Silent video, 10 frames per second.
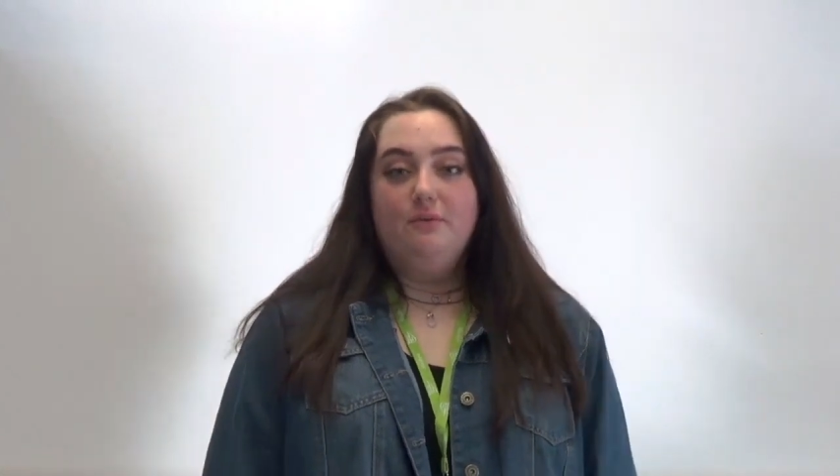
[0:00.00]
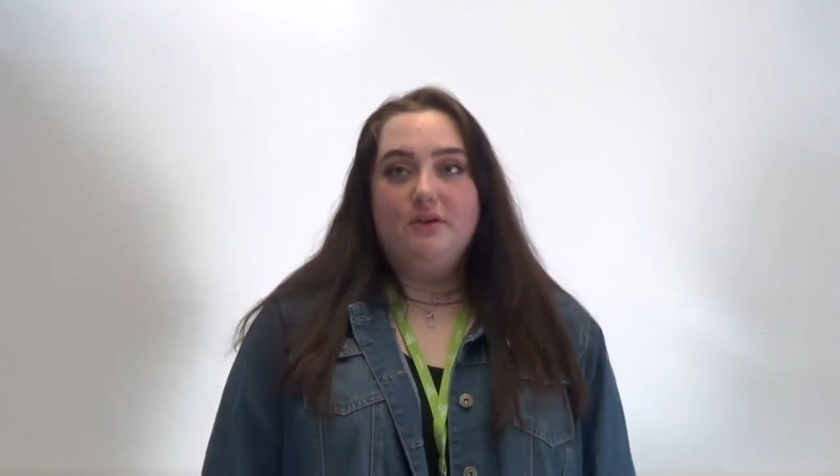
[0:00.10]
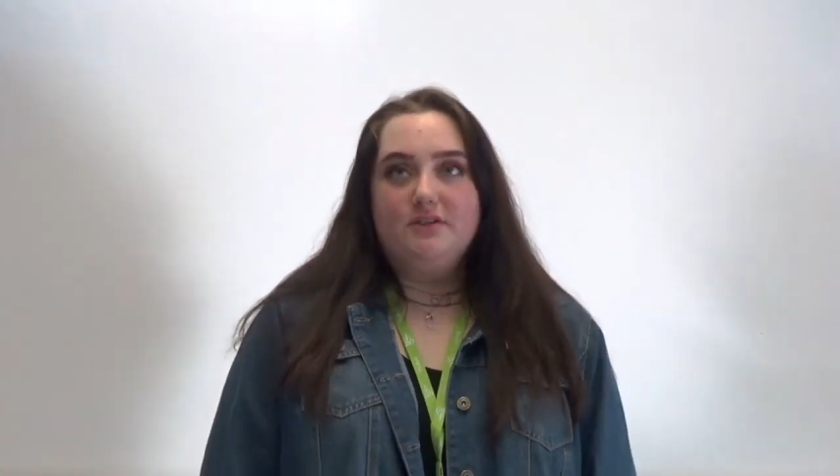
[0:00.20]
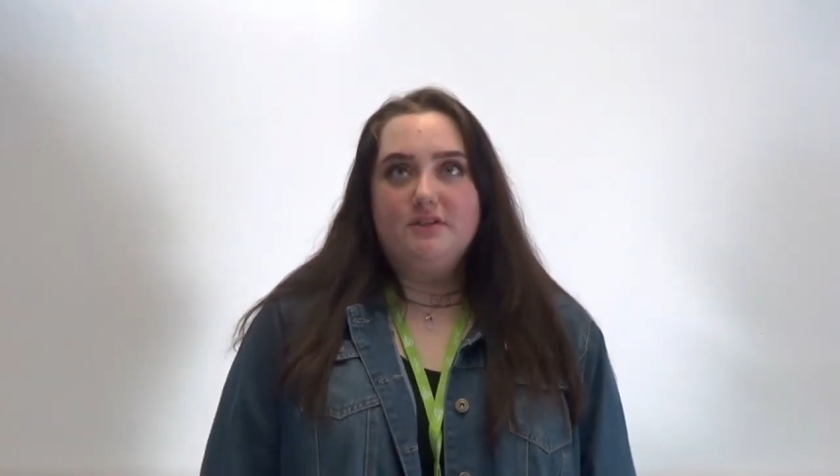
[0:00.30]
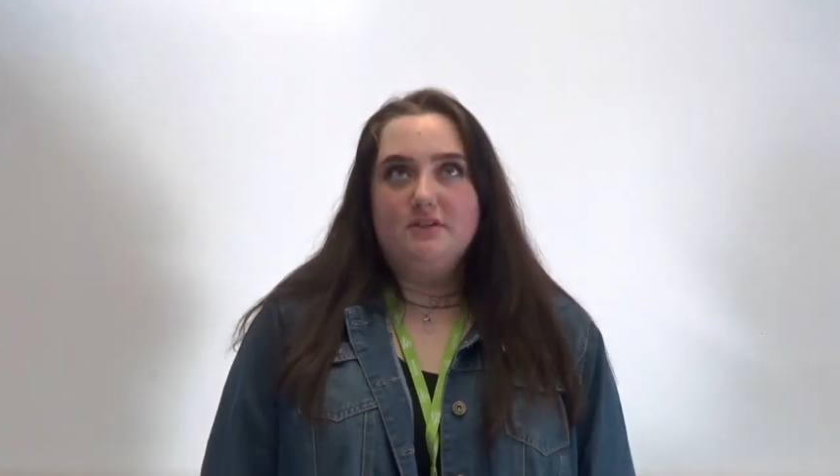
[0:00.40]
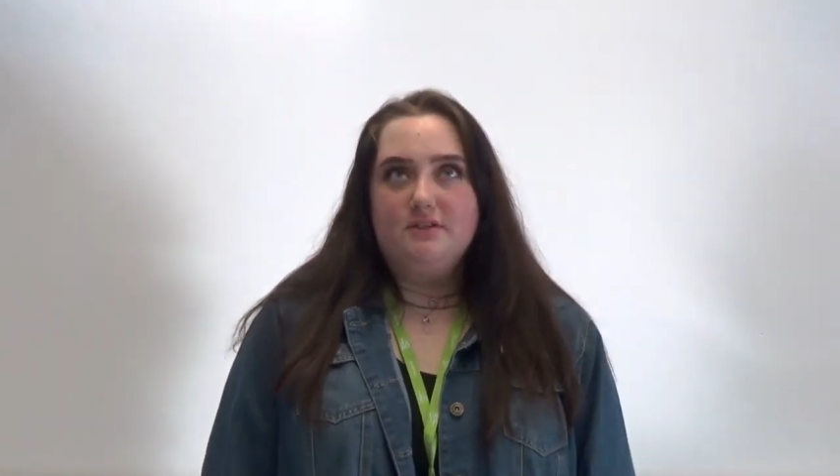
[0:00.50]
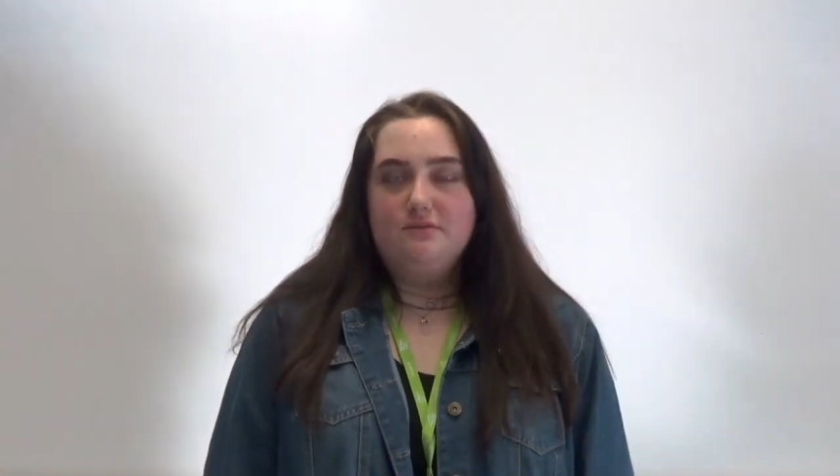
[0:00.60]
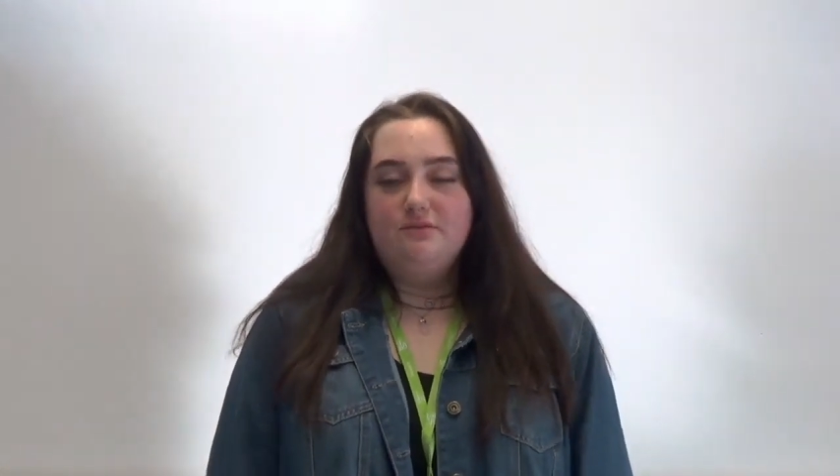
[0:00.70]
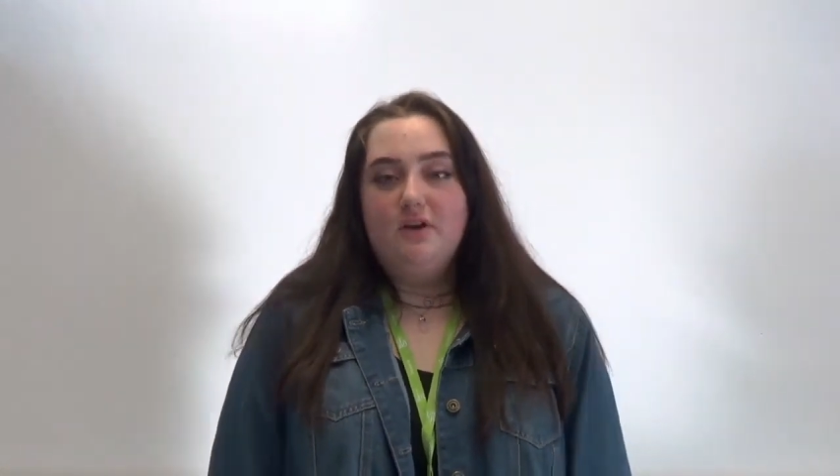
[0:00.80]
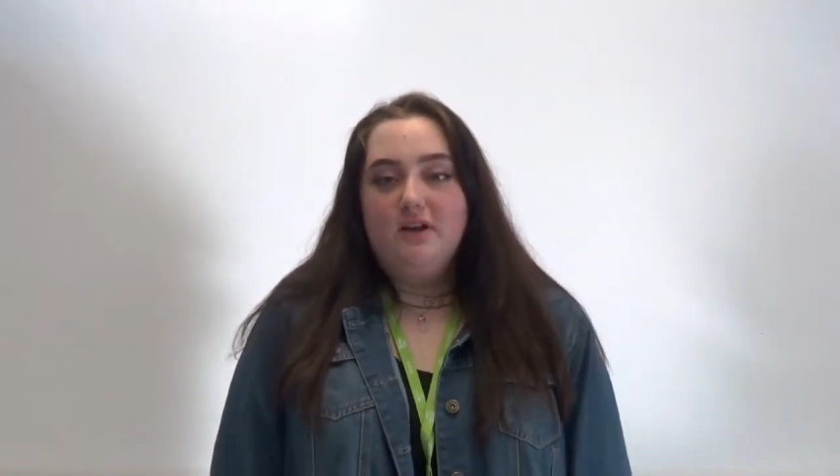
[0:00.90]
which
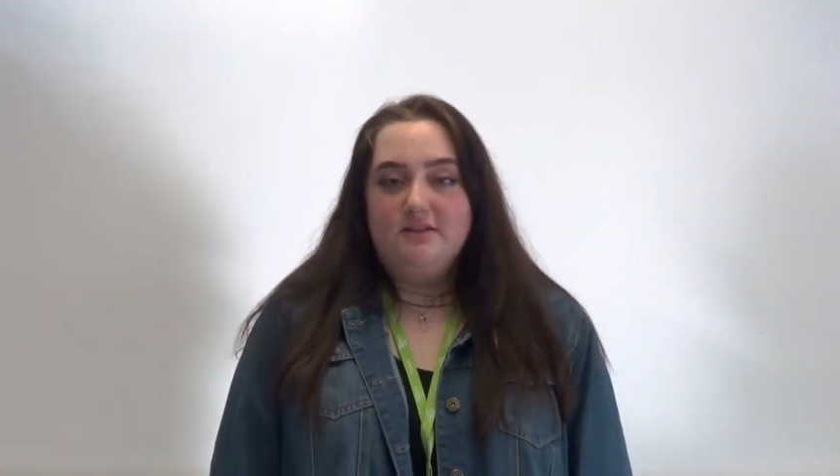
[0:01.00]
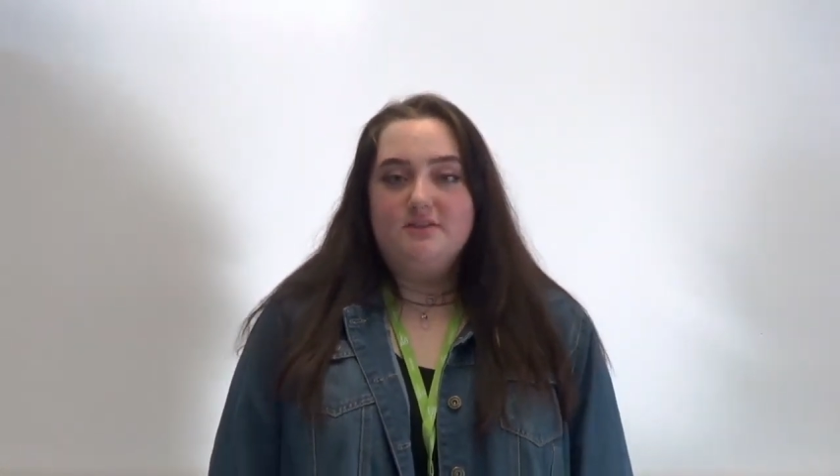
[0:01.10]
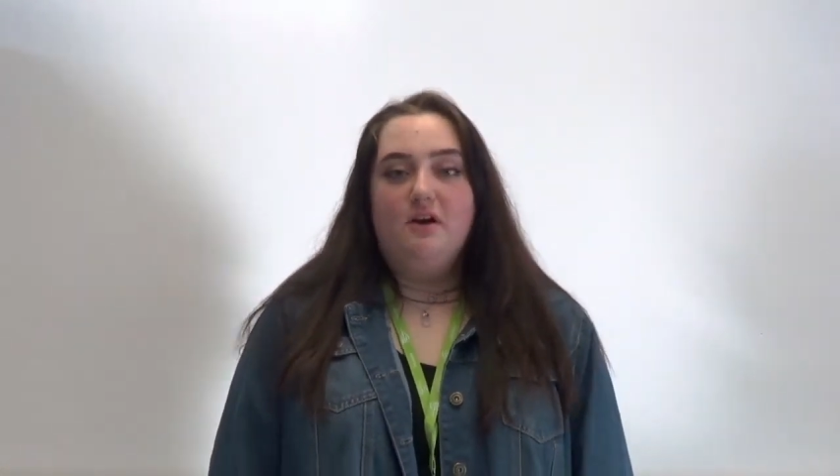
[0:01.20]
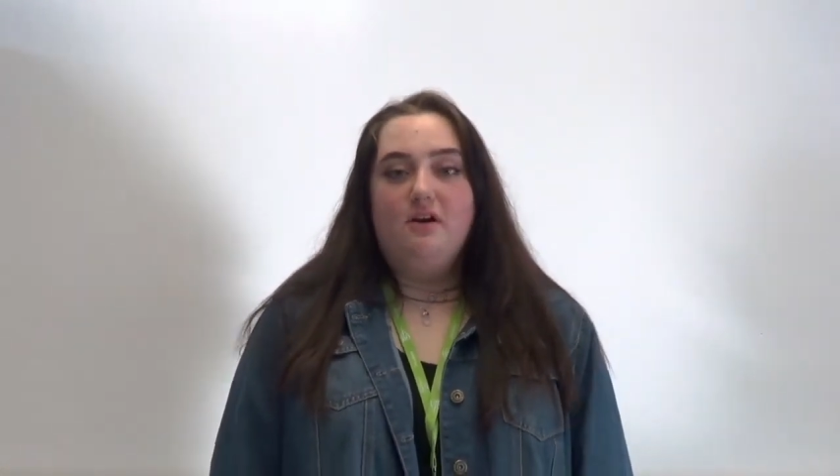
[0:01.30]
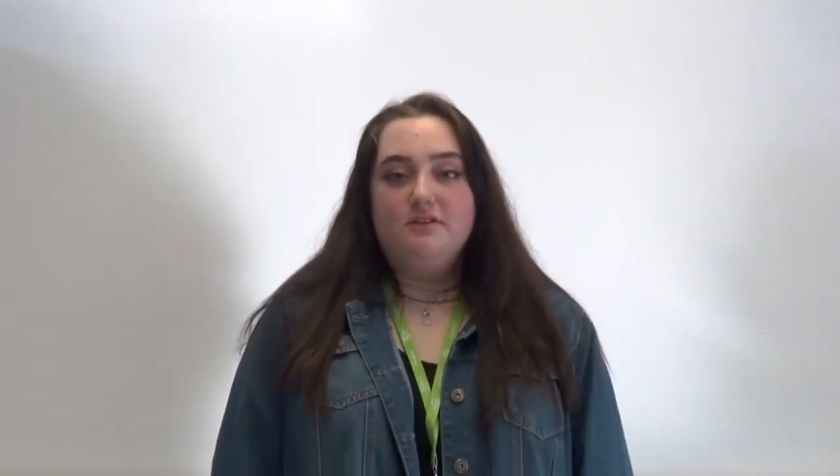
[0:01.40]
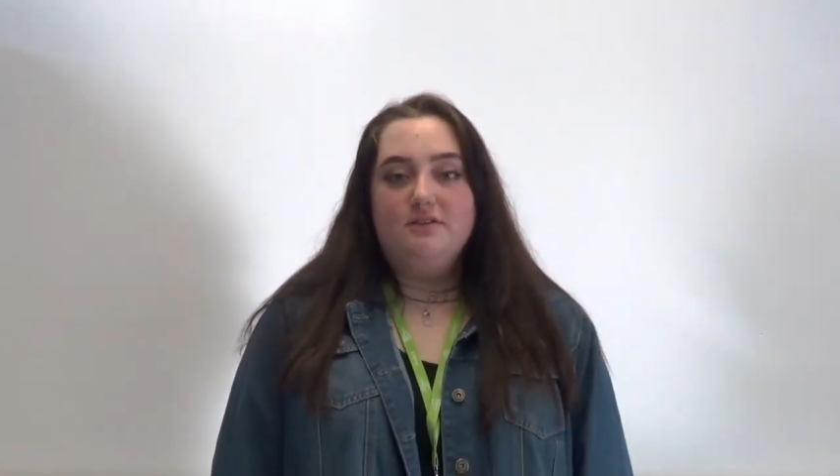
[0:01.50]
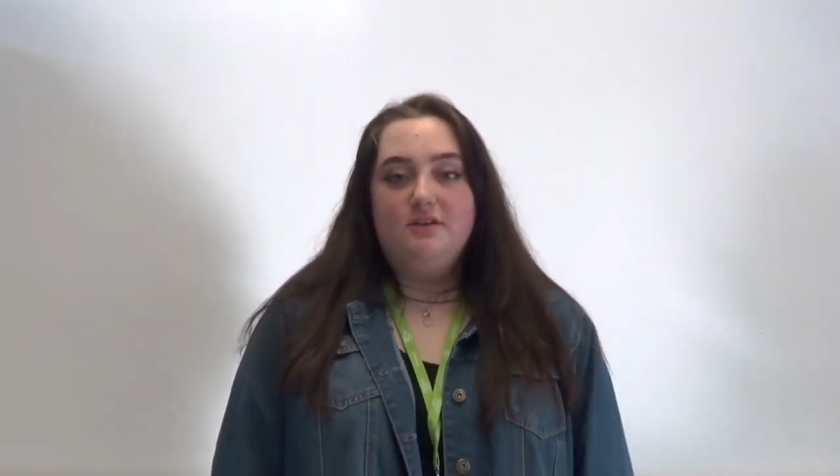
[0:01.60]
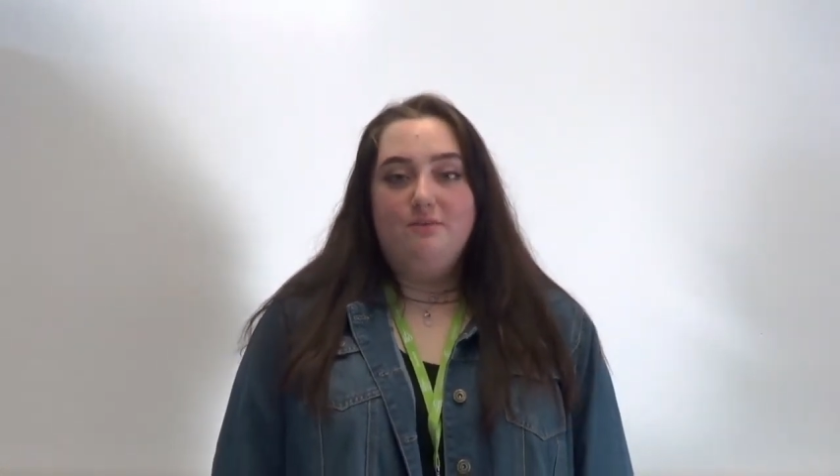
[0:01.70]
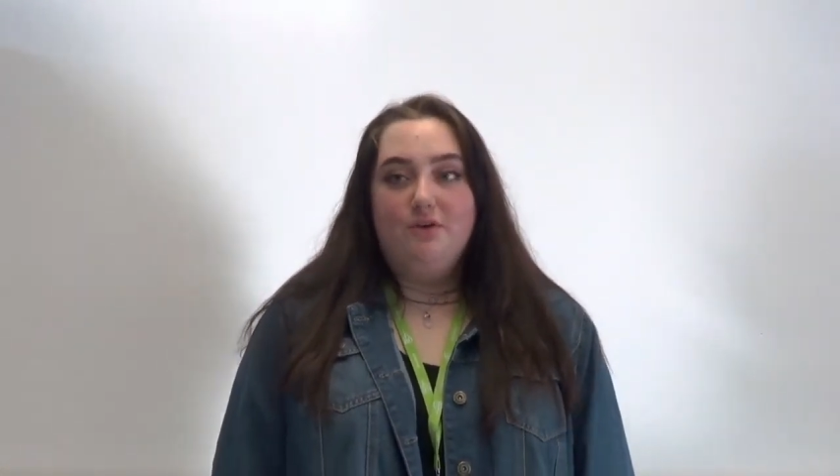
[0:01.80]
is really disheartening